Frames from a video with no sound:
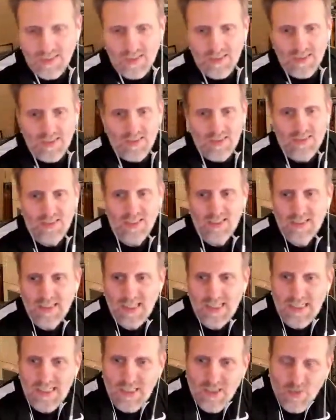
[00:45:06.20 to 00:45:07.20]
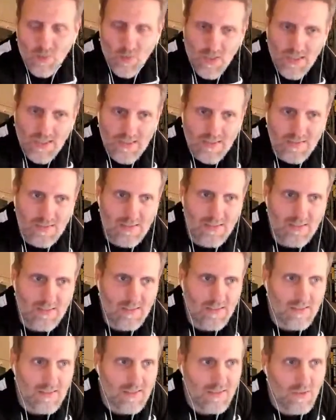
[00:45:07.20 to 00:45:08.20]
set in 1920s,
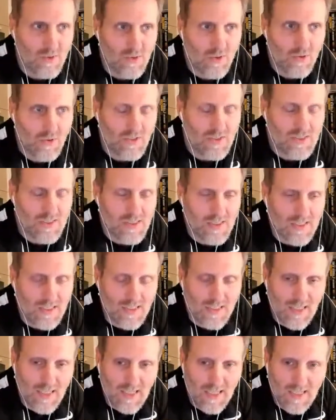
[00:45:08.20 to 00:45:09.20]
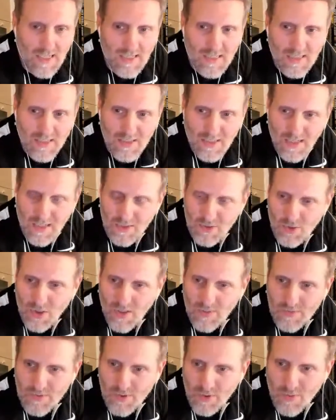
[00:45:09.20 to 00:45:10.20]
New York City, and he kind of
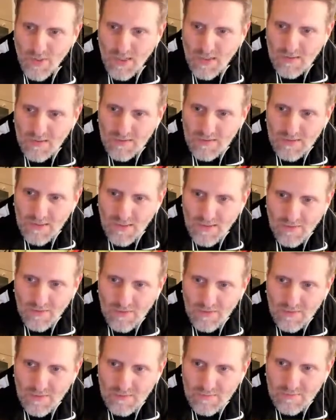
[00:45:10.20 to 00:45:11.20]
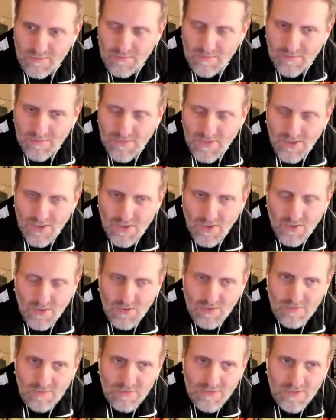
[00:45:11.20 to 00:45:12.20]
travels around and
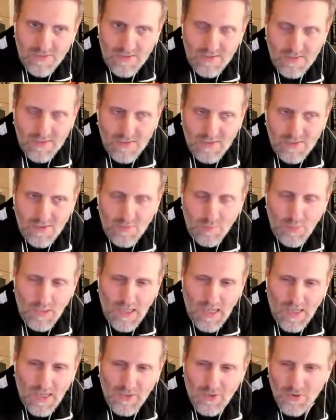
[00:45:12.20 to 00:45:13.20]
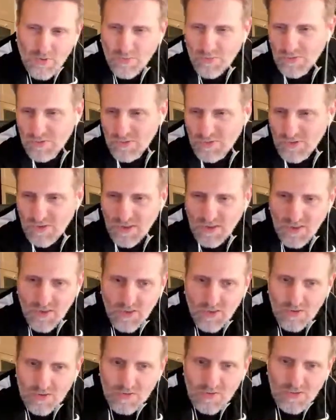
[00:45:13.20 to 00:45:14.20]
solves supernatural
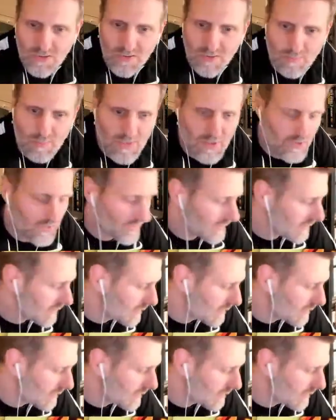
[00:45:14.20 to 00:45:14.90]
occult mysteries.